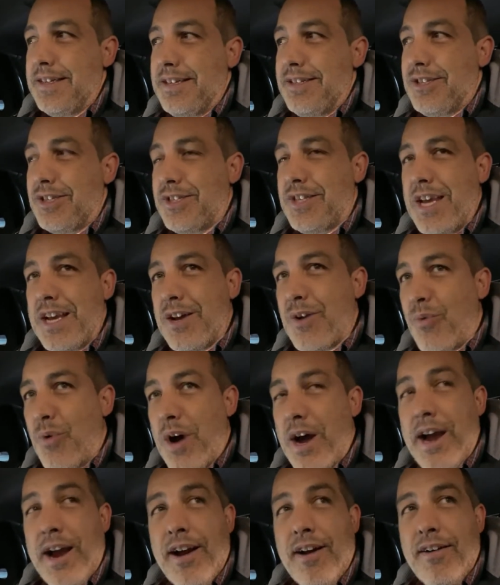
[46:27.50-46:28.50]
Just take a
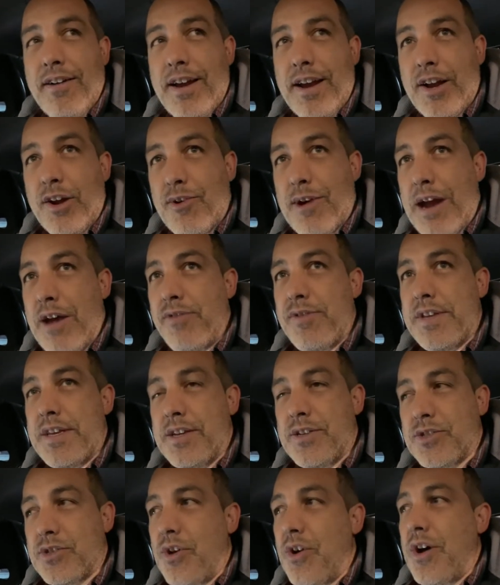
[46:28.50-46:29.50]
wire and ground the
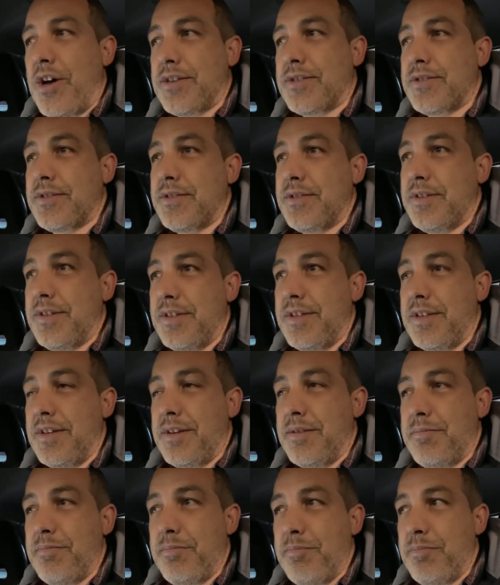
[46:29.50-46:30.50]
exhaust to the
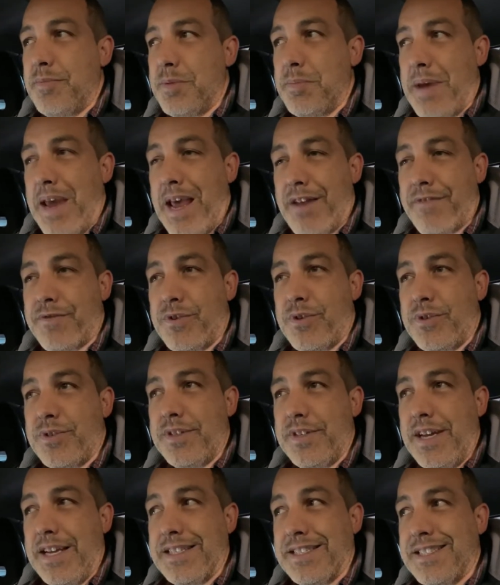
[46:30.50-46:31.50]
manifold
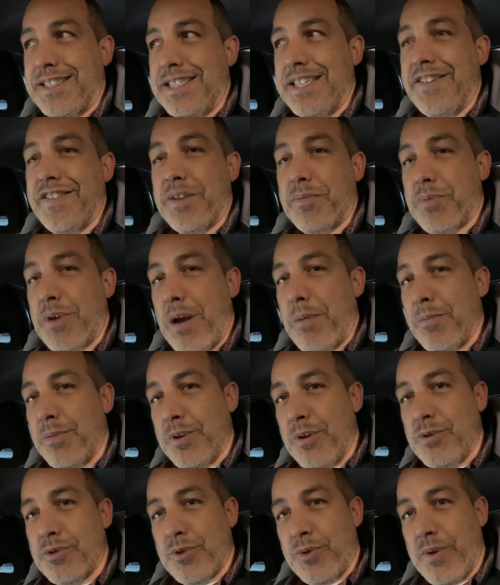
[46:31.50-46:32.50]
and see if the problem
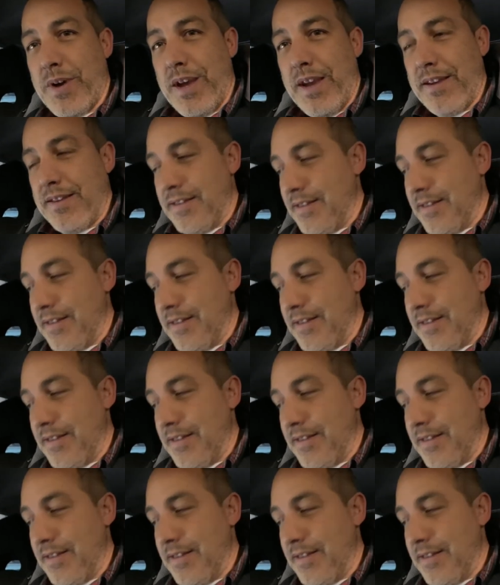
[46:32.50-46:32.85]
goes away.